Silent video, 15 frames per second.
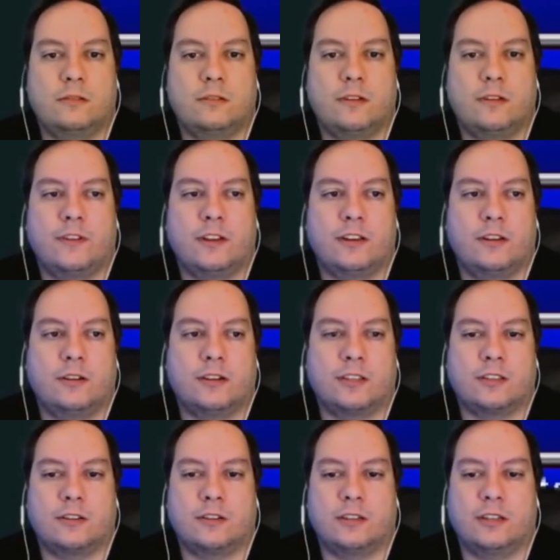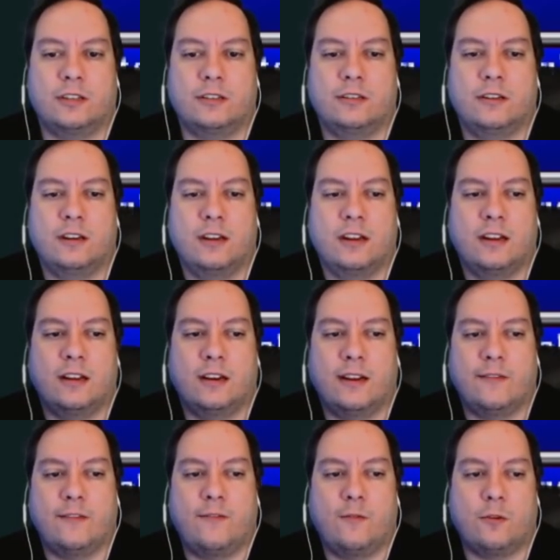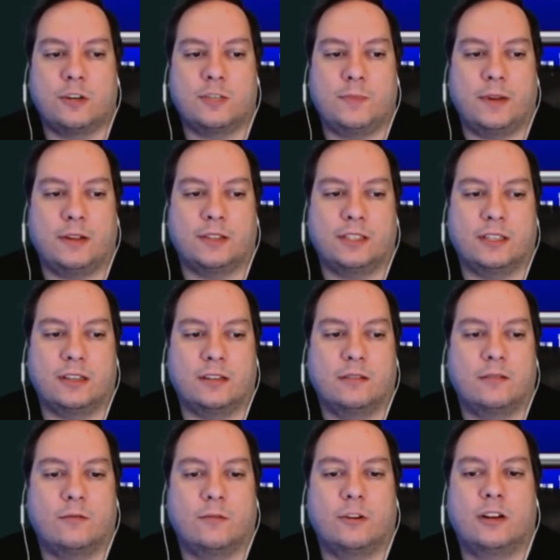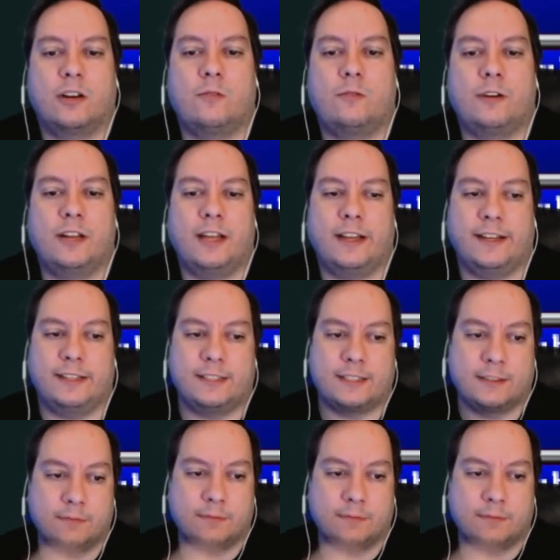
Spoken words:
if you've noticed earlier, level 4 spells here. We're going to want haste,